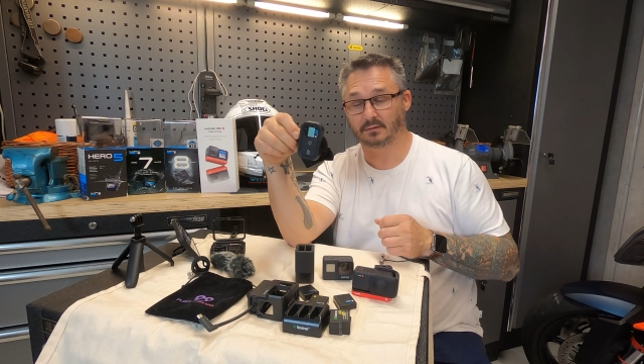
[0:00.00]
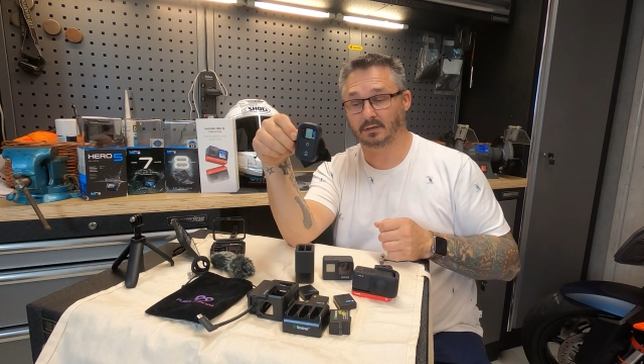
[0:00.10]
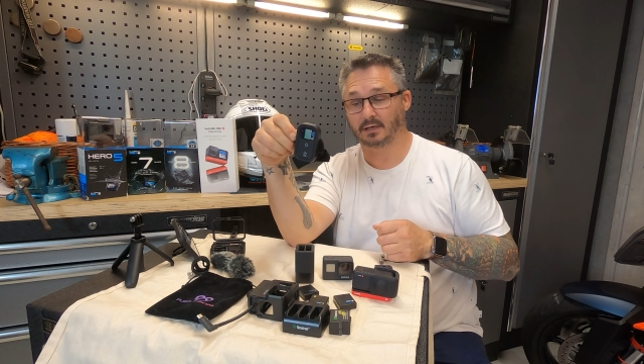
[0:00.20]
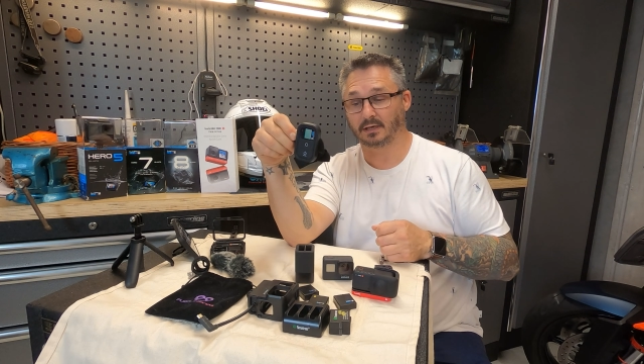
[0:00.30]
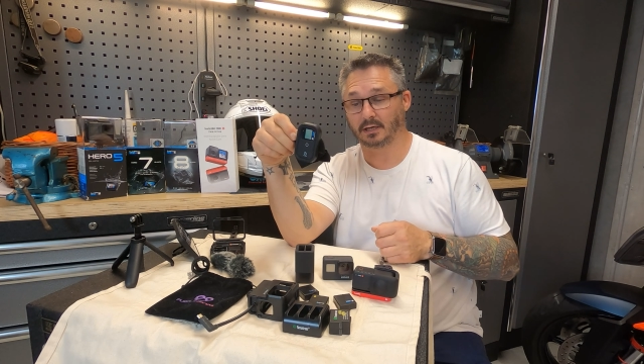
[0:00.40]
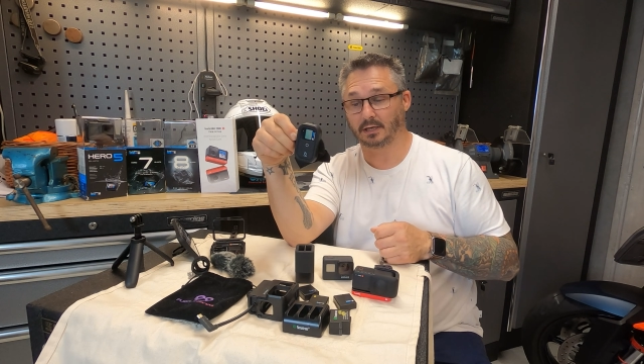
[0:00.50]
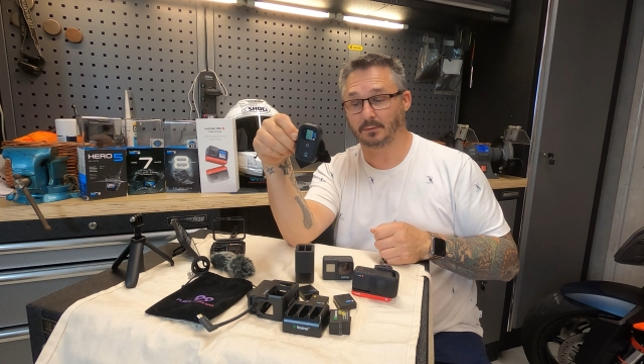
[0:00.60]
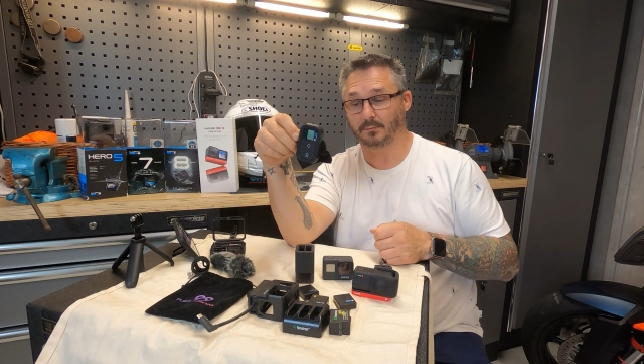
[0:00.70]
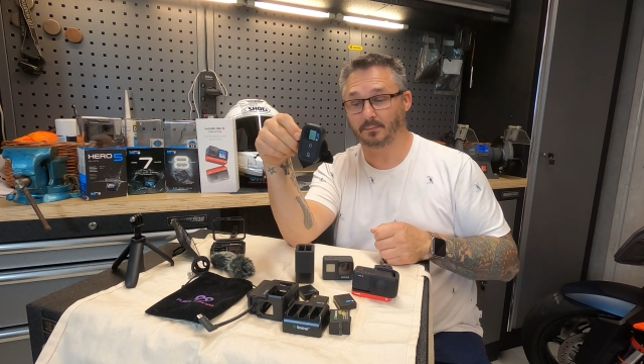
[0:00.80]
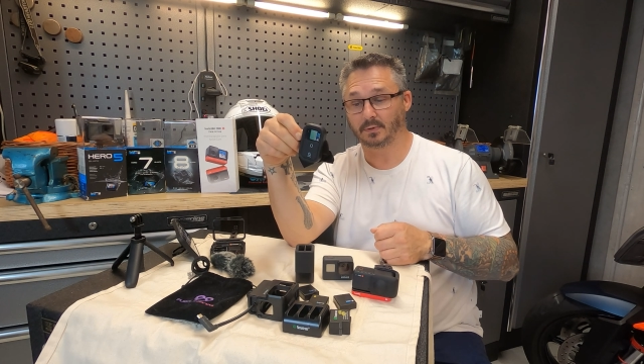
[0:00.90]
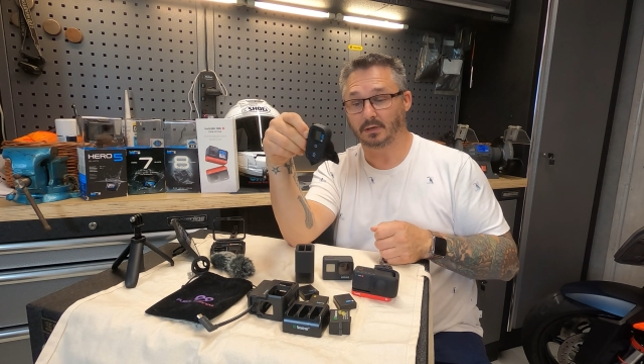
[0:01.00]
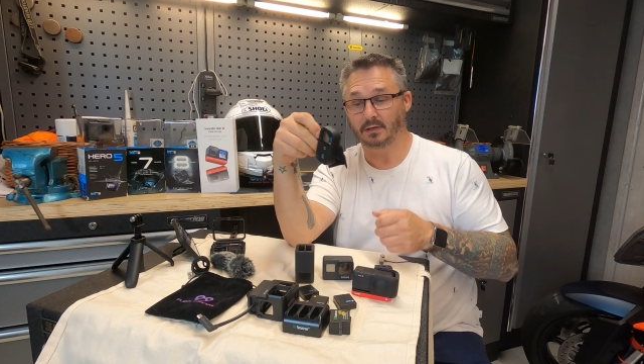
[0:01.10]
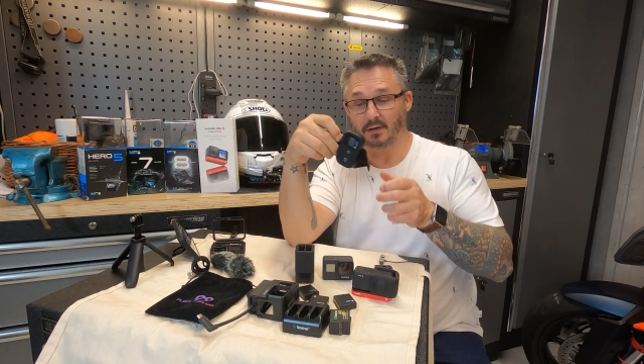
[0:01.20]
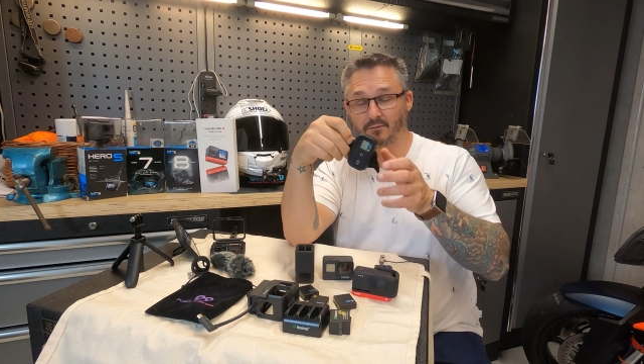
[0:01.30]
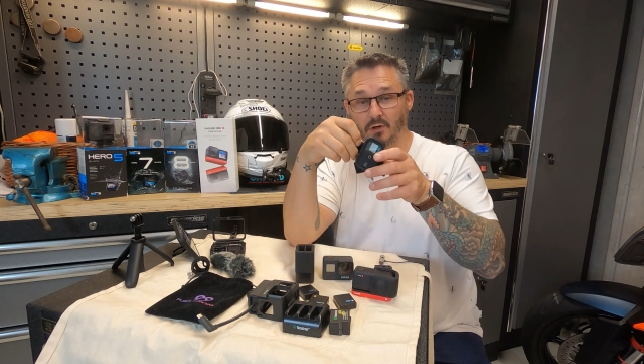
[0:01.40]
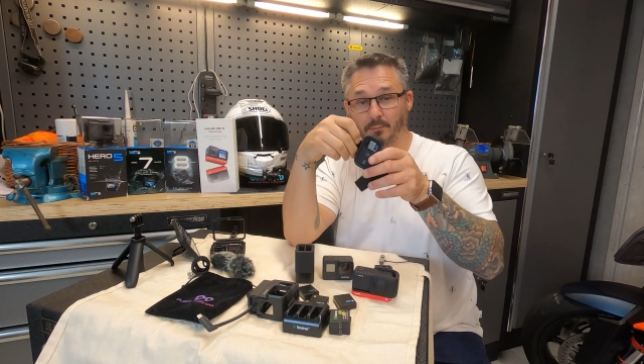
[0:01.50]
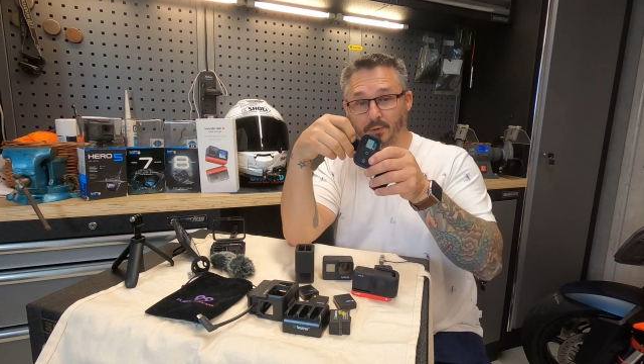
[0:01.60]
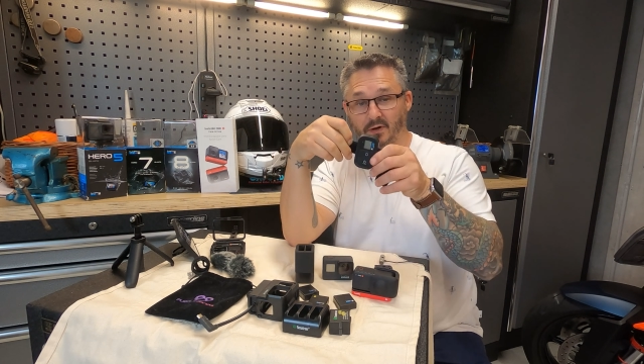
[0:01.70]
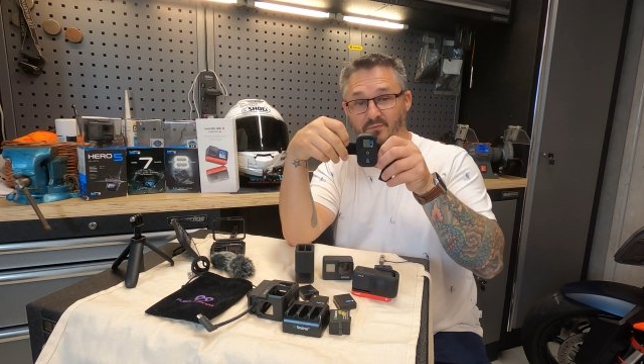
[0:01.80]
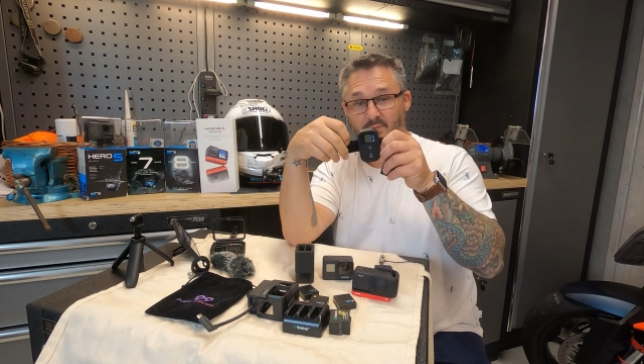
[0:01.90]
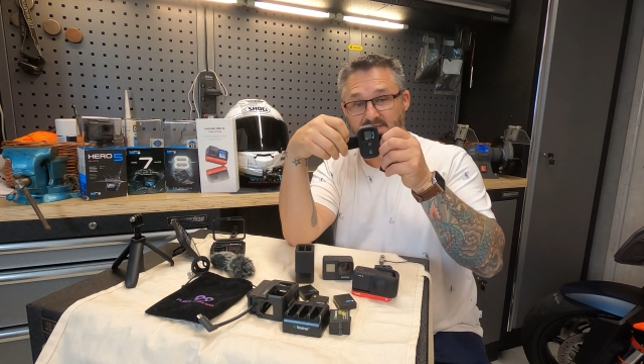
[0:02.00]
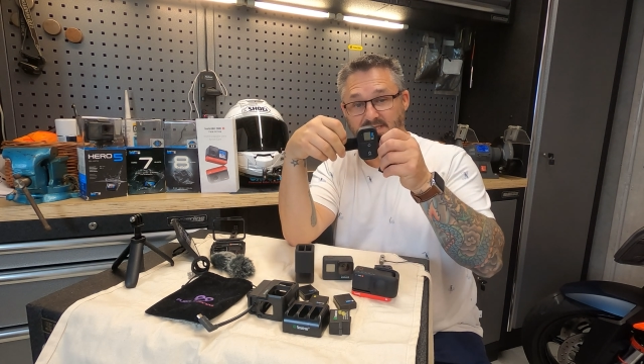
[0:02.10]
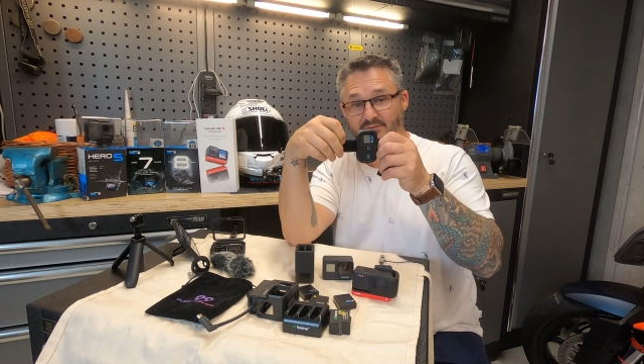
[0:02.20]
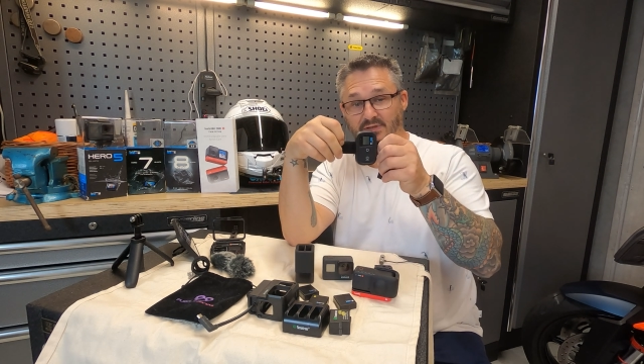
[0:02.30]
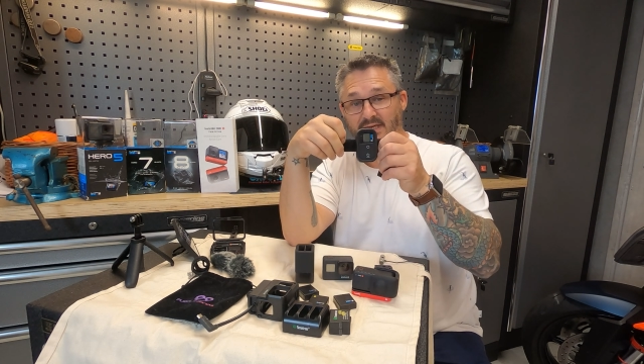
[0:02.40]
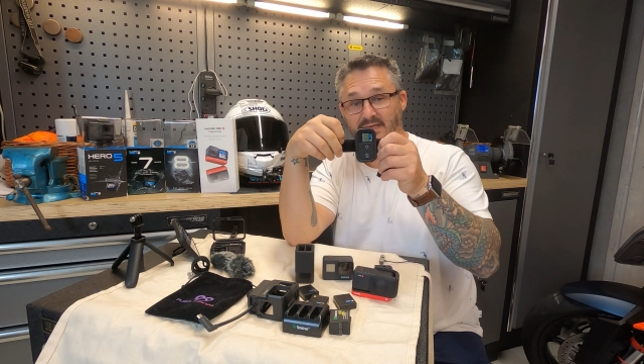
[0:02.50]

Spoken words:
I've got both my 7